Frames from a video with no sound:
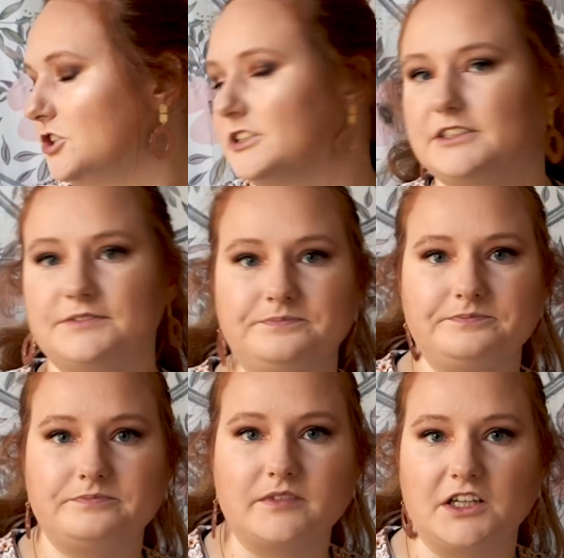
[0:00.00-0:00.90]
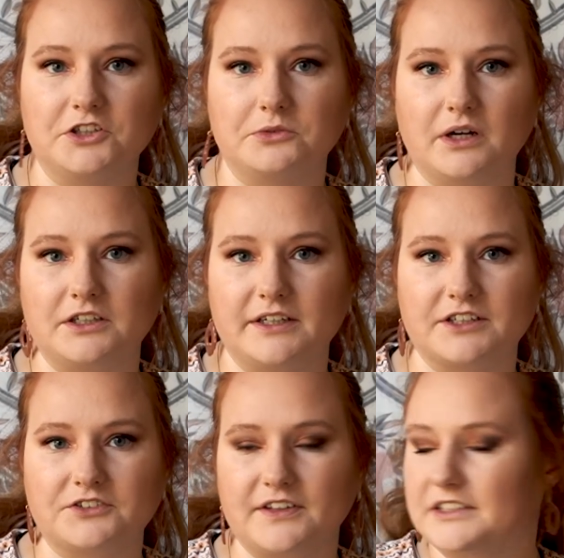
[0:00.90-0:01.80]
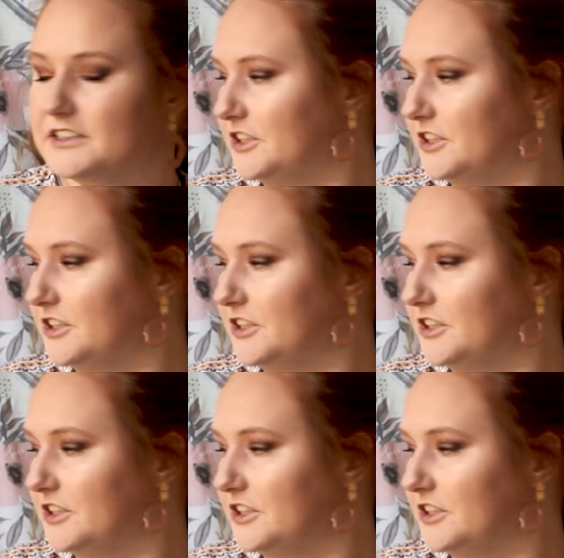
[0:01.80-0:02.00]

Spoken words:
don't know how to handle that,